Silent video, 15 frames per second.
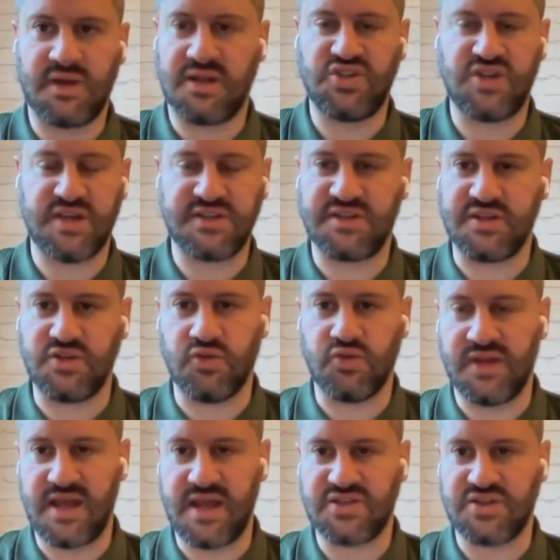digest at
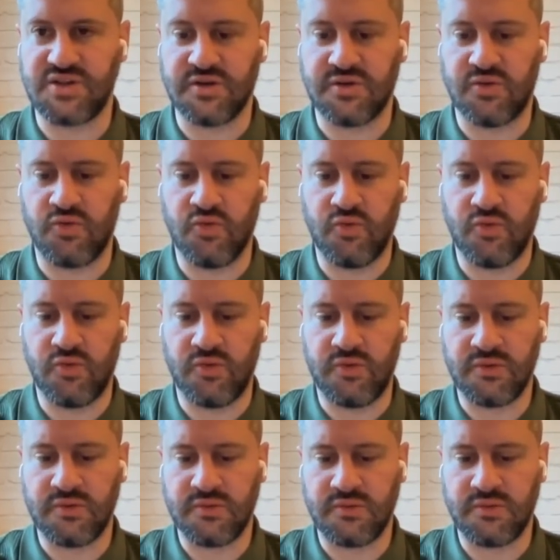your leisure or
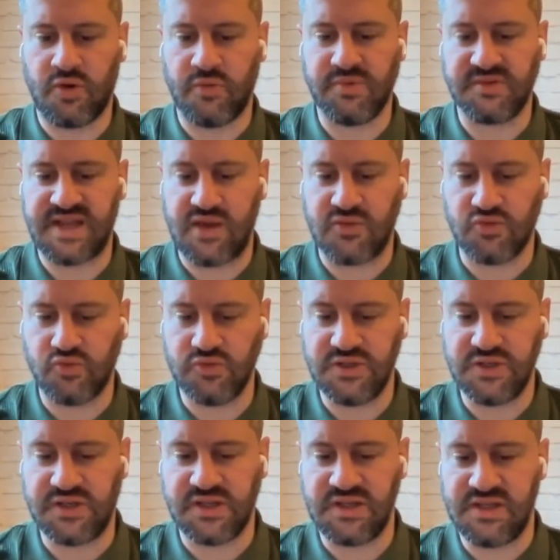gobble down all
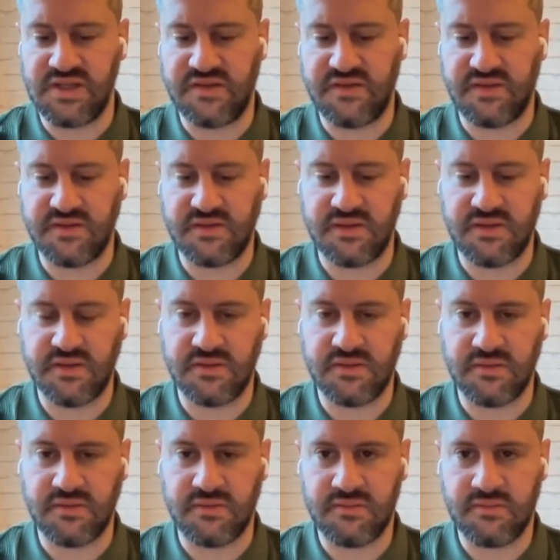you can eat
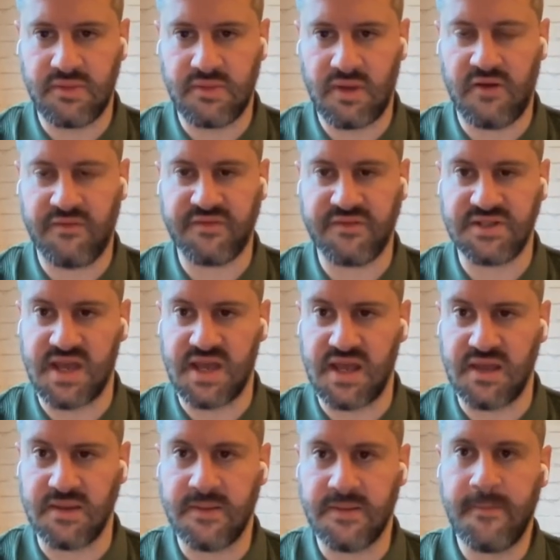in half a
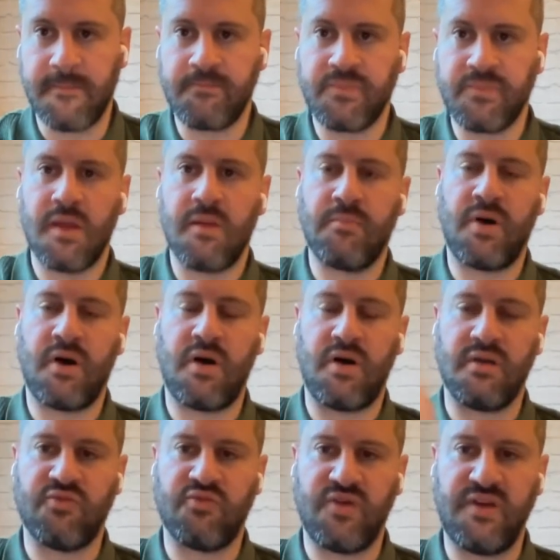day.
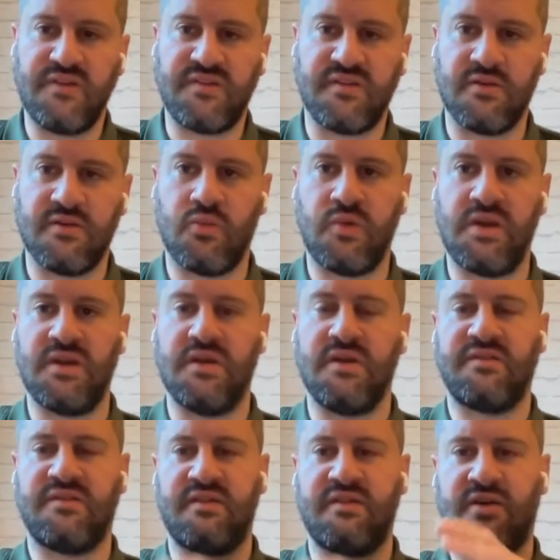Part of the reason that we
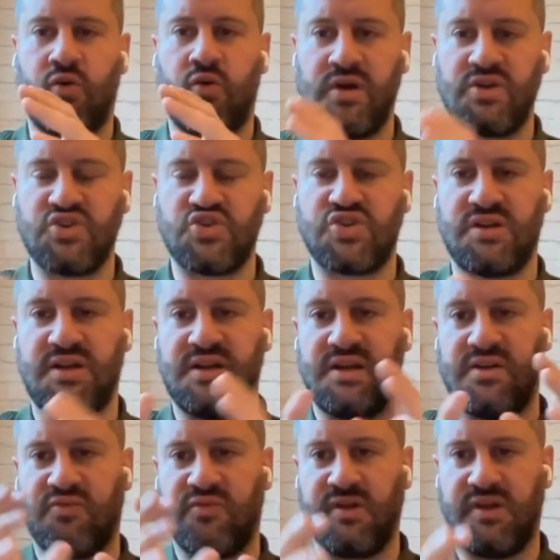
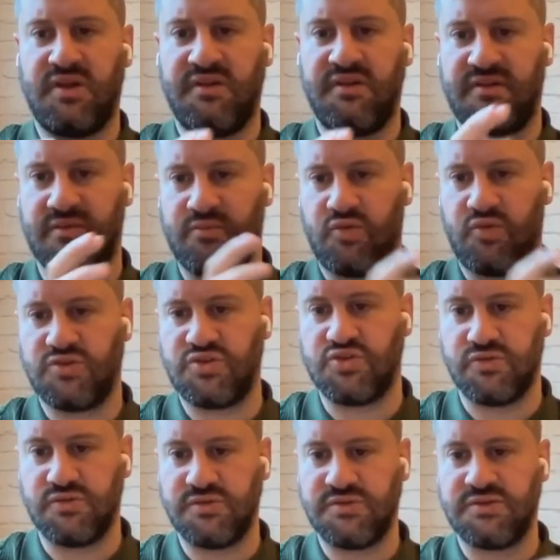sequentially release the
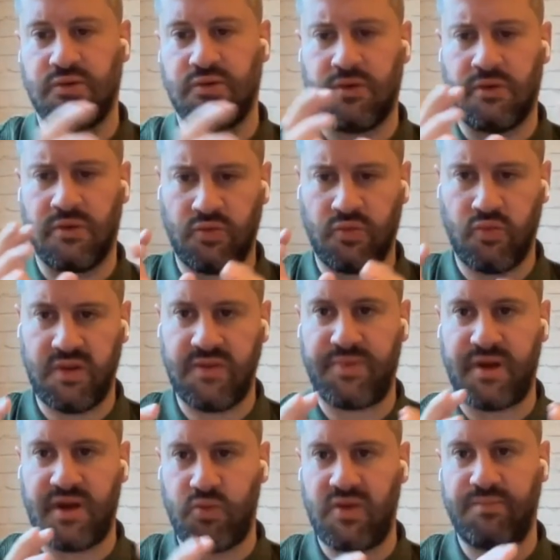modules on a
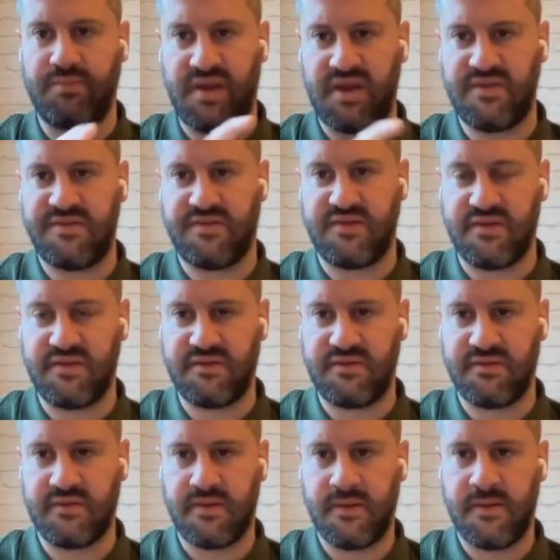week-by-week
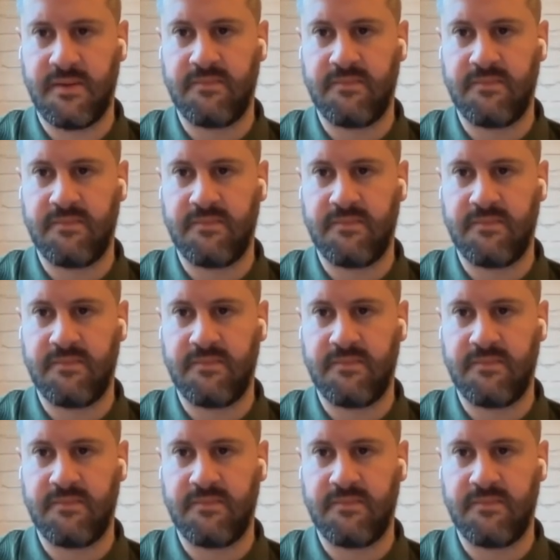basis